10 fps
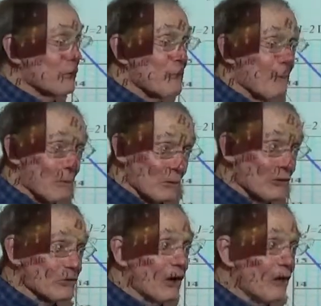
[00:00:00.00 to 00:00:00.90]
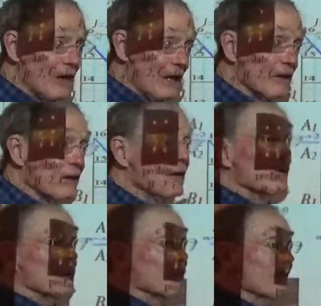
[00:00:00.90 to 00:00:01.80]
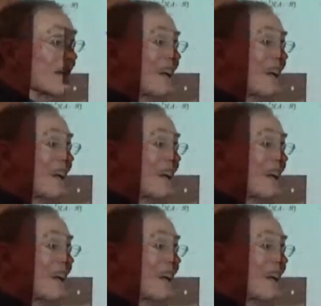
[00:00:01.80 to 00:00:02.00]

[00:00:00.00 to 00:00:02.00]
Remember, we saw that with the